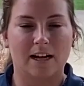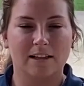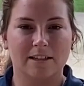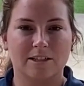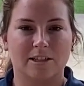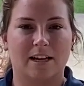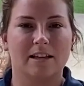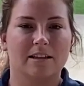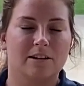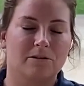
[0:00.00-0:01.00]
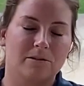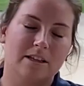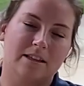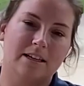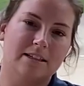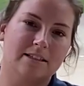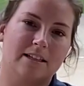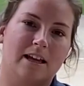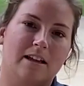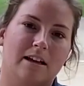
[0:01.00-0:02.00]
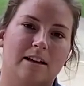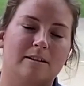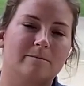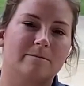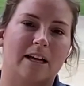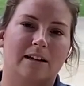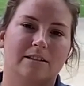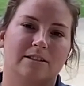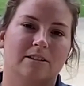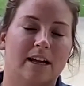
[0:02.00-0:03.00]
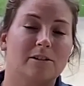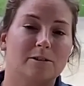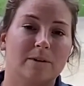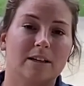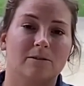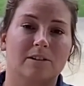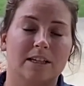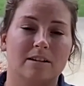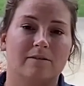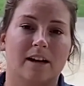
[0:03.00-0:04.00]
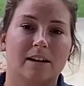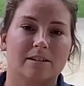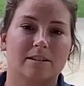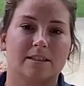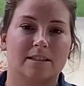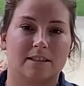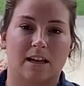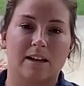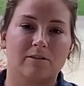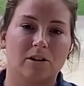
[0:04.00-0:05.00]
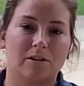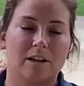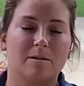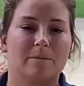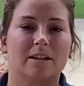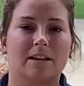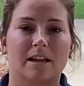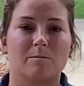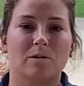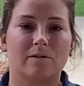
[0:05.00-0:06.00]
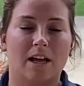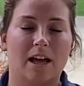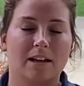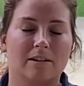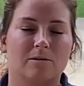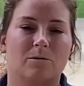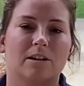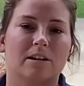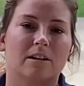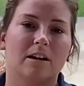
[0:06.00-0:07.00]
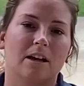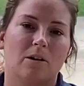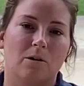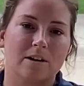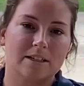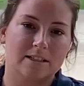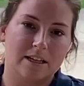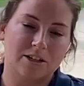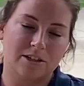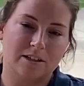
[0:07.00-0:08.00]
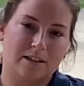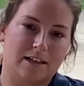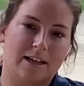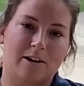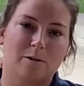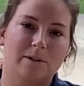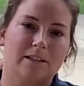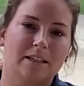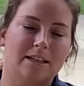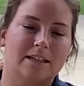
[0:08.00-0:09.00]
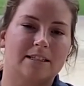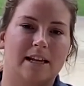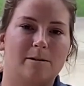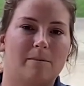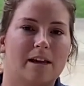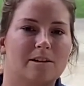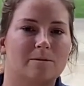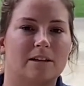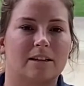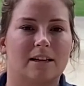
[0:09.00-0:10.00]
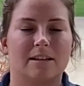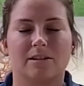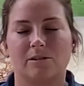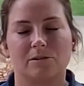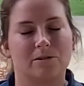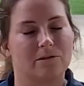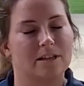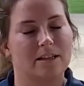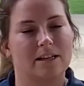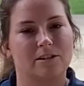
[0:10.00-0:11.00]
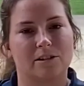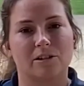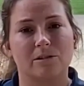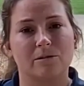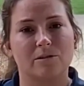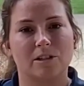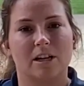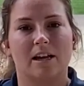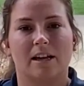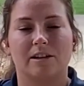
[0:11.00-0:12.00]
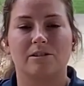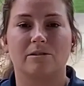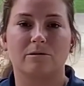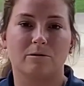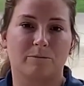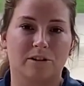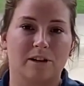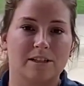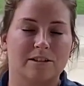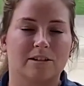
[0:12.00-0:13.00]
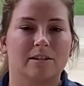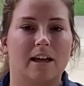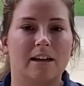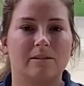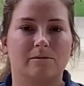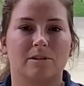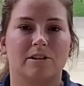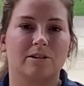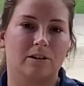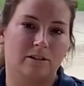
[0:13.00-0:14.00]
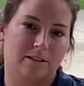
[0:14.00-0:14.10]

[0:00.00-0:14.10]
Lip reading: college. I think three things that stood out to me and were key factors as I've grown up and moved on were organization, accountability, and time management. I think those three things are huge as you progress in your life, whether you